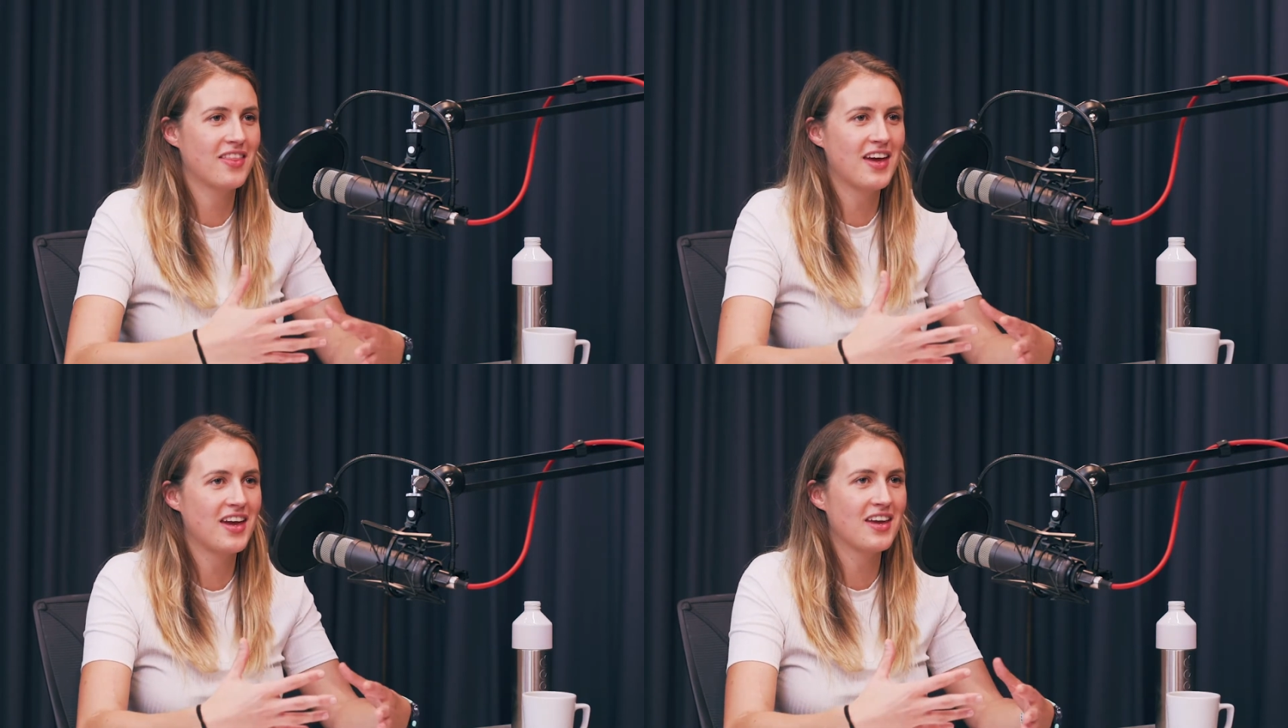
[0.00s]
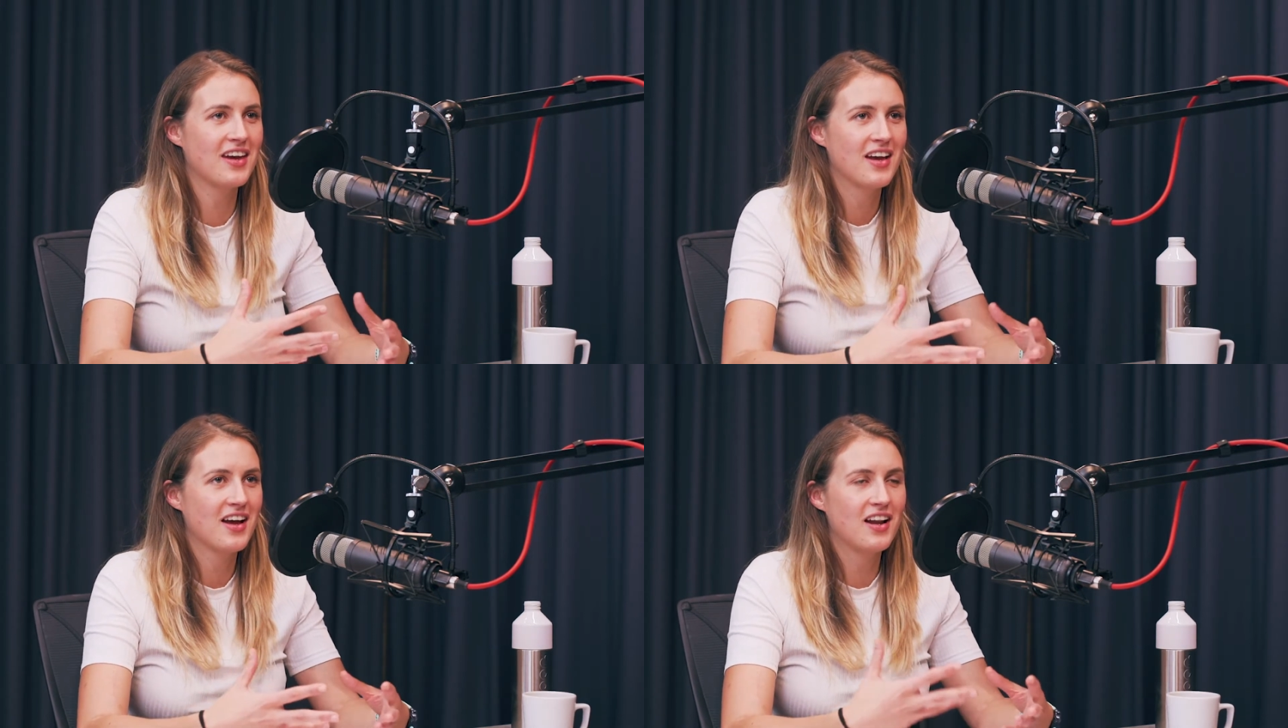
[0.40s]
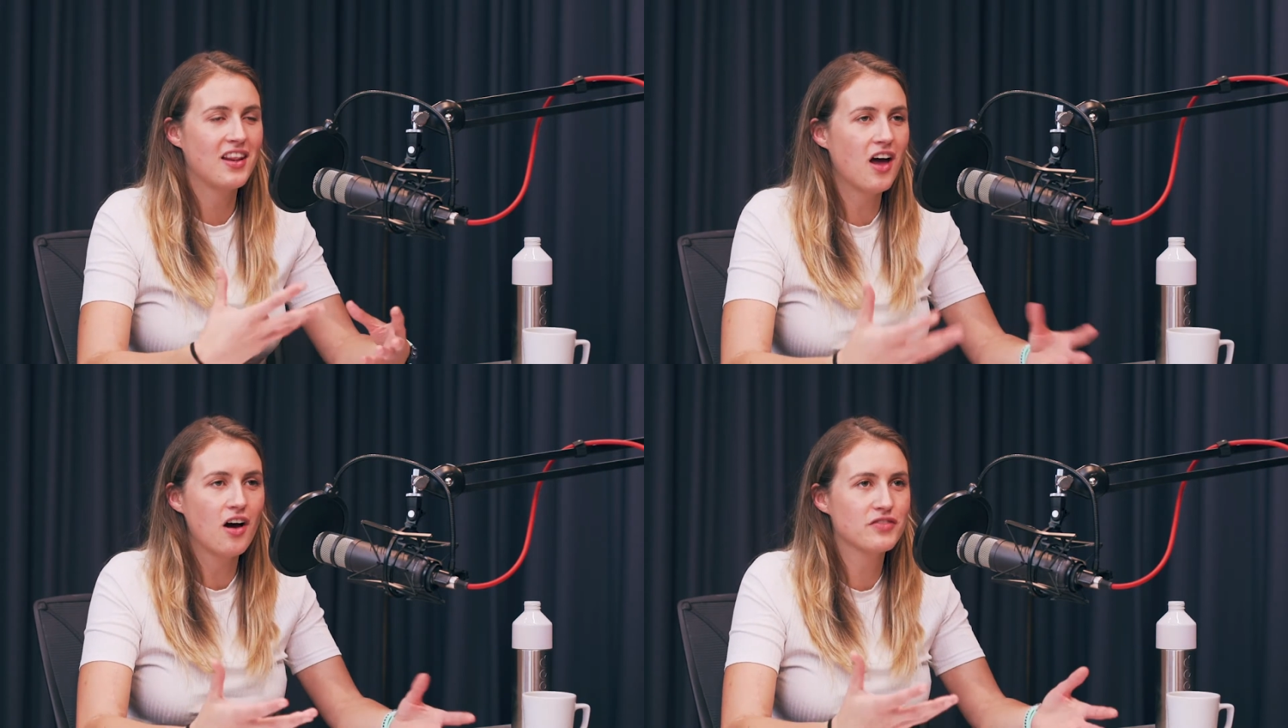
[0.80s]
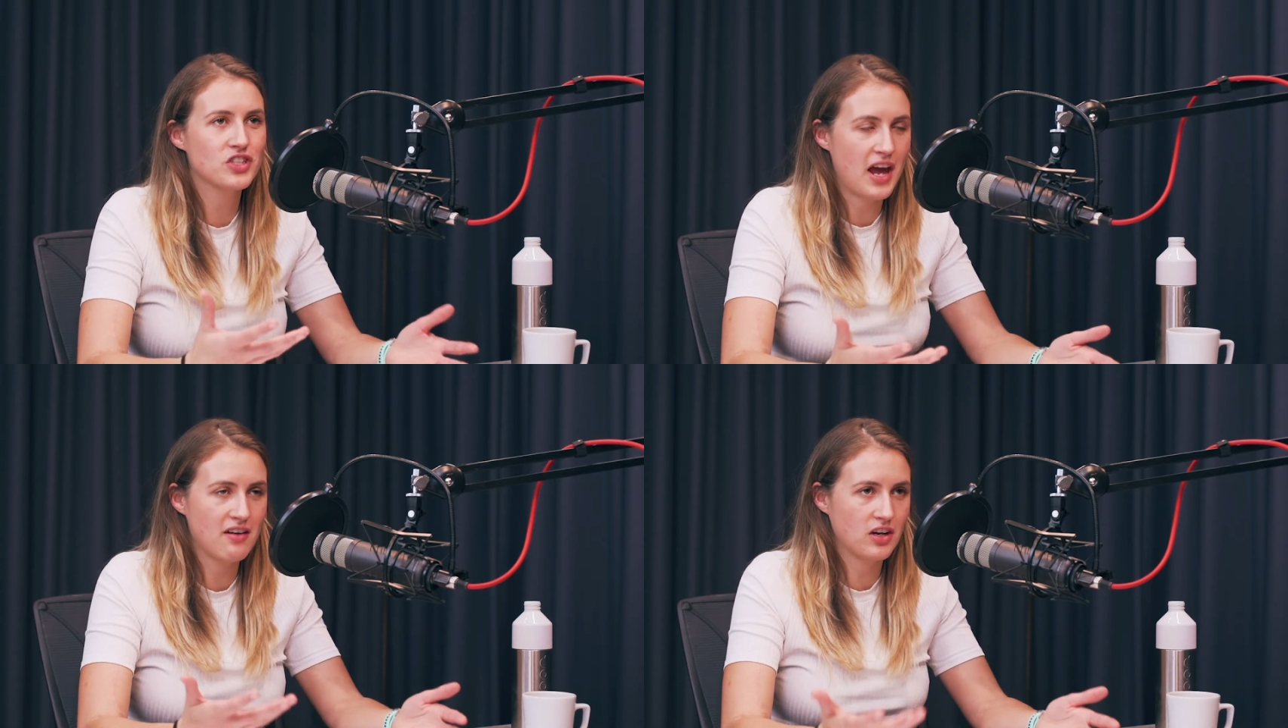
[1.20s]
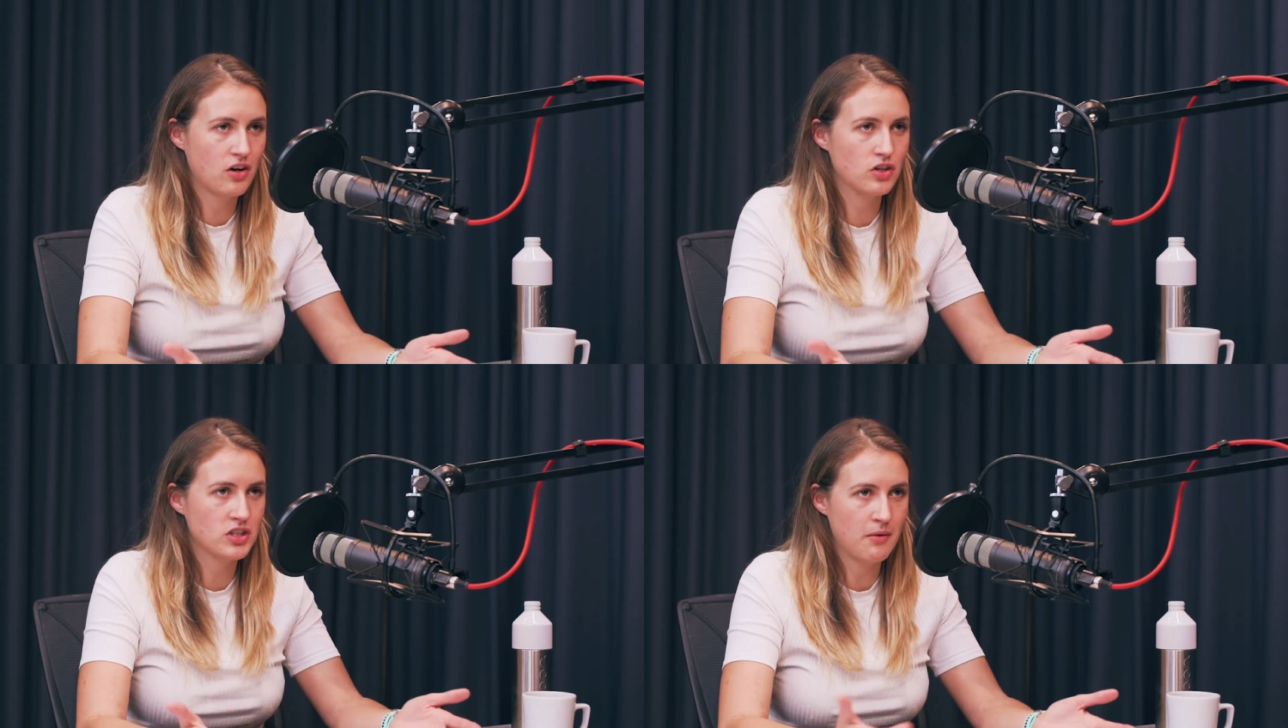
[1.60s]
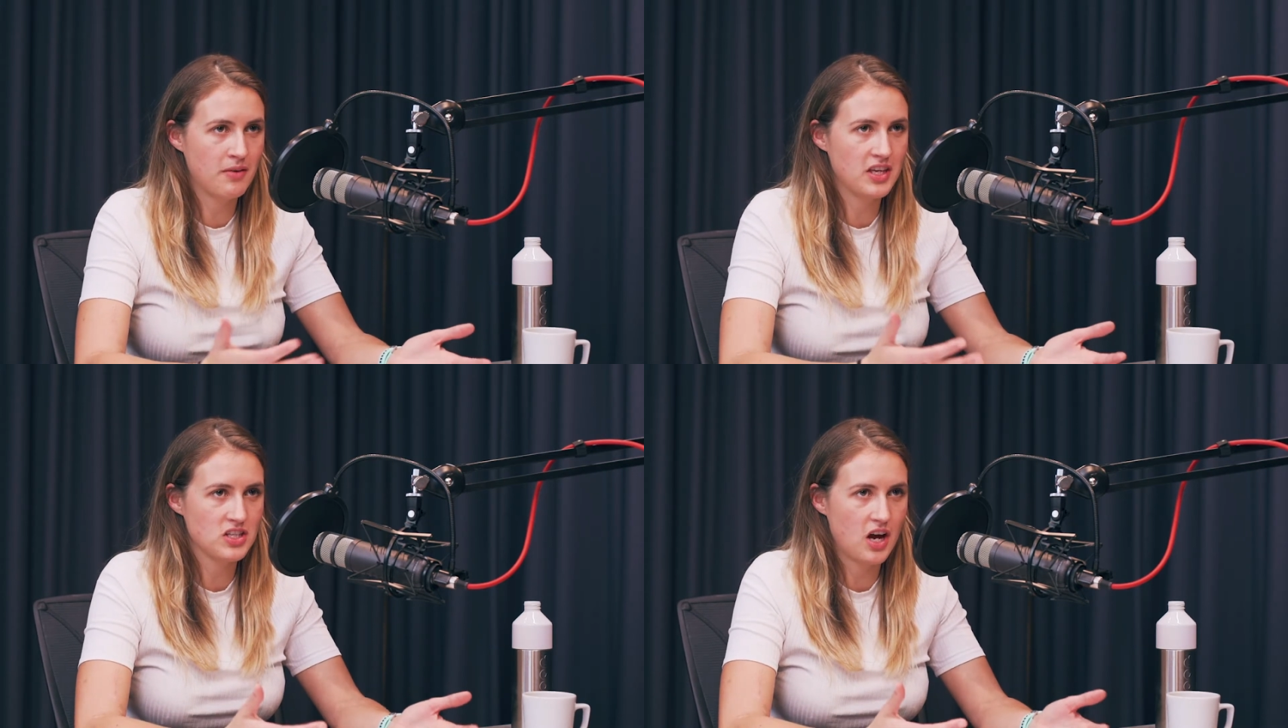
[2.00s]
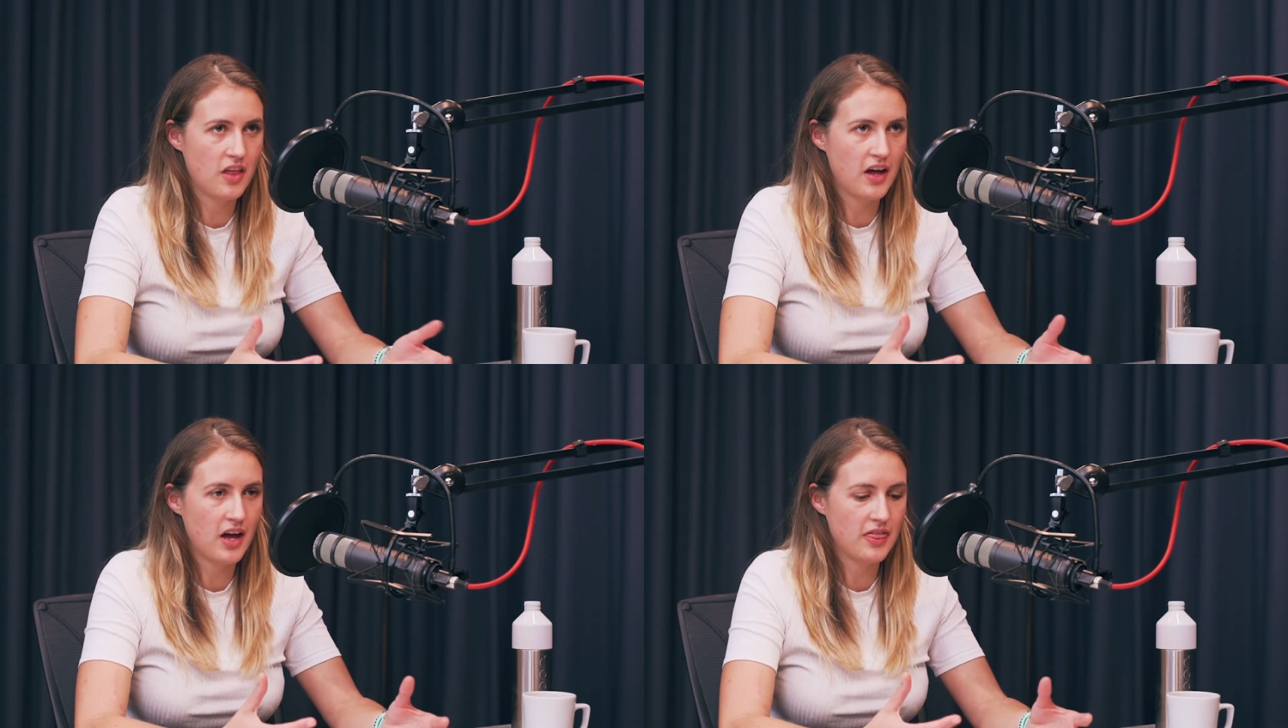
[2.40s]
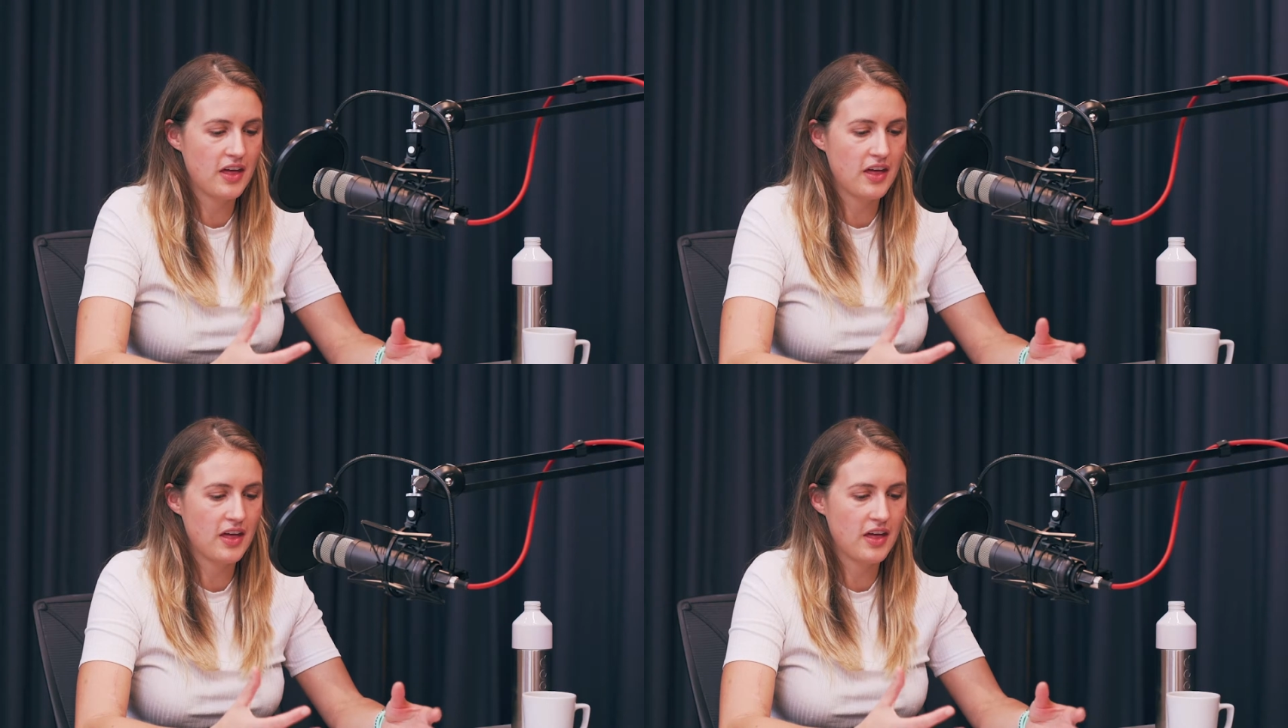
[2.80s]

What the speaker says: They love sharing content with each other.